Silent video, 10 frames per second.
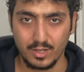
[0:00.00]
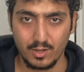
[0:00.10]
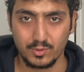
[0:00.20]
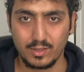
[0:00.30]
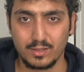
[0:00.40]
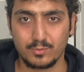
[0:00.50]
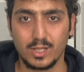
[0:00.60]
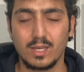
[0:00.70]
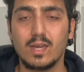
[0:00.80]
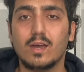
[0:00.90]
out that
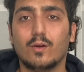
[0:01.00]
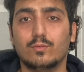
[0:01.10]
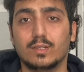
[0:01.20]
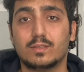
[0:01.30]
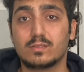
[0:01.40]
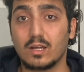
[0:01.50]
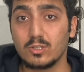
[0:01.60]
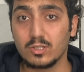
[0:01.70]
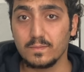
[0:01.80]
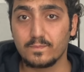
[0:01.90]
way with
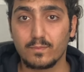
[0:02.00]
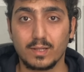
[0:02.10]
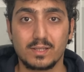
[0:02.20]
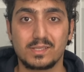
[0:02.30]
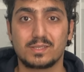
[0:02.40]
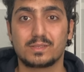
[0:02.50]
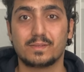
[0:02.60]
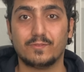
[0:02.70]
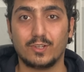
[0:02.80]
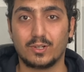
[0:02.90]
Sanji, because
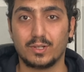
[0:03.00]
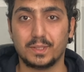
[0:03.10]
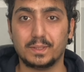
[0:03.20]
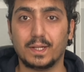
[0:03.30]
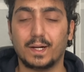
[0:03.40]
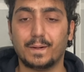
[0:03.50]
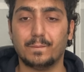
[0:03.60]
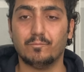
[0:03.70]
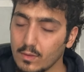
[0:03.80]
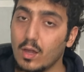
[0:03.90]
we are in
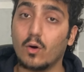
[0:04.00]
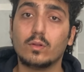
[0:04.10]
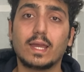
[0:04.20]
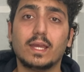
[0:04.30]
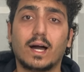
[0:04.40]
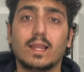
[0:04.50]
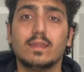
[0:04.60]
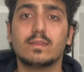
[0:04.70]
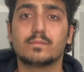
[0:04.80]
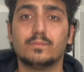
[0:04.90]
Whole Cake
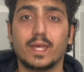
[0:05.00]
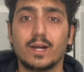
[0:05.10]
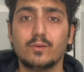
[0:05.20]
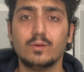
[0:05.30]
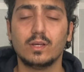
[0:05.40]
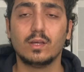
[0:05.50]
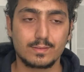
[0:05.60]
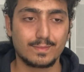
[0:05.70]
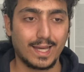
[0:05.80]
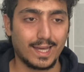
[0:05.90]
Island now,
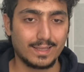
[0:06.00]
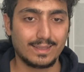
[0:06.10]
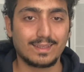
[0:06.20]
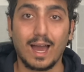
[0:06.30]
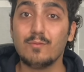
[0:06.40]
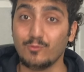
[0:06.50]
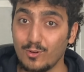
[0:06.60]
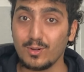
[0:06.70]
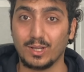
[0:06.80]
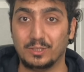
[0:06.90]
and I'm
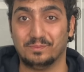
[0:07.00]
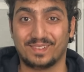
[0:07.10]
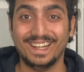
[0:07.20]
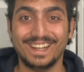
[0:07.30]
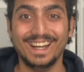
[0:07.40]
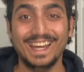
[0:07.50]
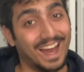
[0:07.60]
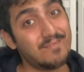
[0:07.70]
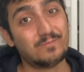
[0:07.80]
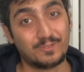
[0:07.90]
worried.
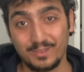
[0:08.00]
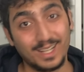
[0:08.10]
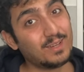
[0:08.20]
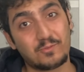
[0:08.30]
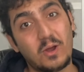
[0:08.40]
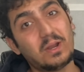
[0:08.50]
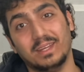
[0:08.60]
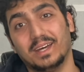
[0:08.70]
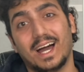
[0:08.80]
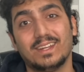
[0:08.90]
I'm really
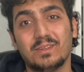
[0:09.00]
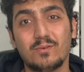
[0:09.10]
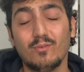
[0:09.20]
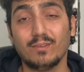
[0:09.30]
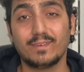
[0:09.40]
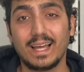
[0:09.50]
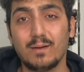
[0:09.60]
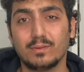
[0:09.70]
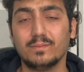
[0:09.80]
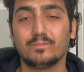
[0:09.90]
worried. I don't know what will
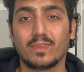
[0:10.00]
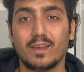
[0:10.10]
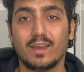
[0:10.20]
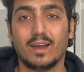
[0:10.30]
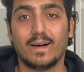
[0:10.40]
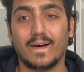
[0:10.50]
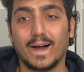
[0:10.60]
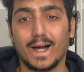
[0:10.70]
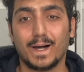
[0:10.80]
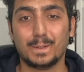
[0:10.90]
happen.
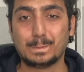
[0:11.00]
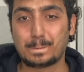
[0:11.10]
I